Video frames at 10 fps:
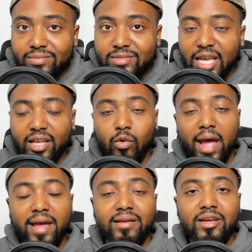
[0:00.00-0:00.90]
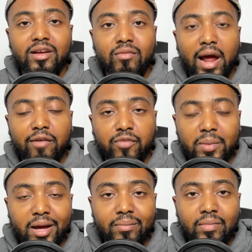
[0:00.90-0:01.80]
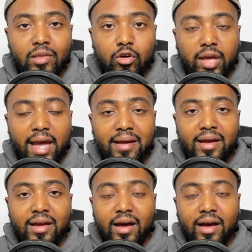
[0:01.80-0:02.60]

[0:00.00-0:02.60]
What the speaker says: taken away, right, from them, okay?